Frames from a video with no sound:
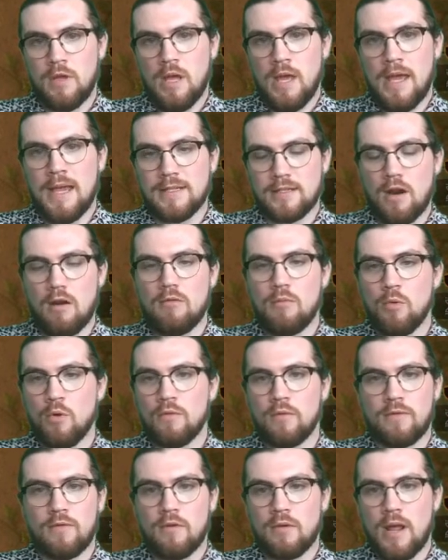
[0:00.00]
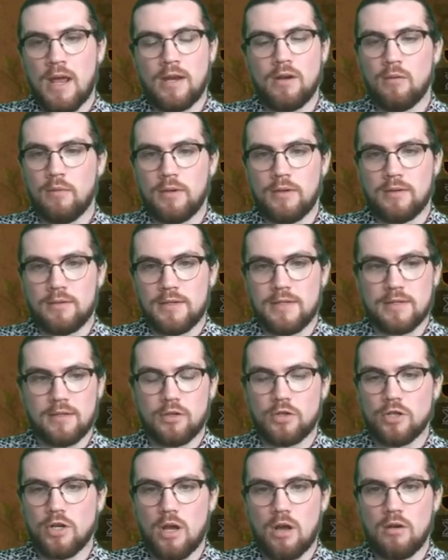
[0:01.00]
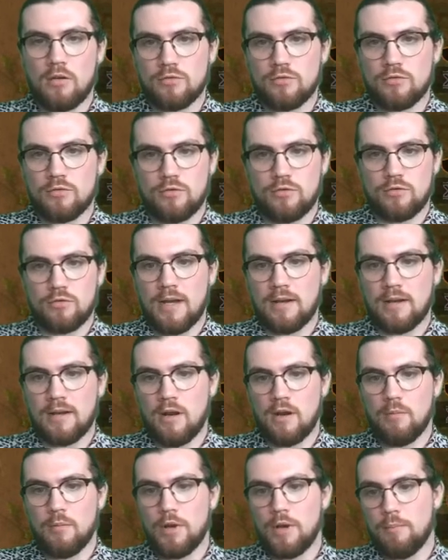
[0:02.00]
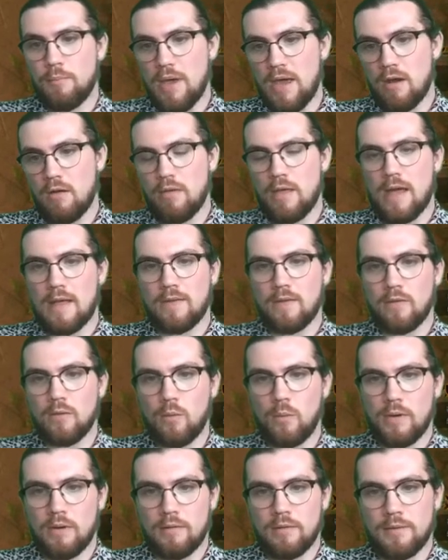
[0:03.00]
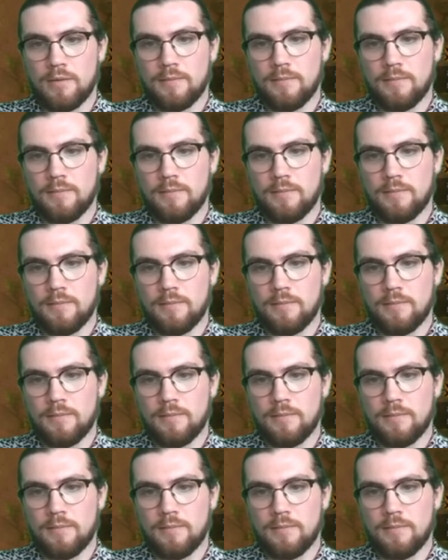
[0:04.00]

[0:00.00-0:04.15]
He's got removal for it, I know he does. He's got Shock or Scorching Dragonfire, but it's better that than the weird.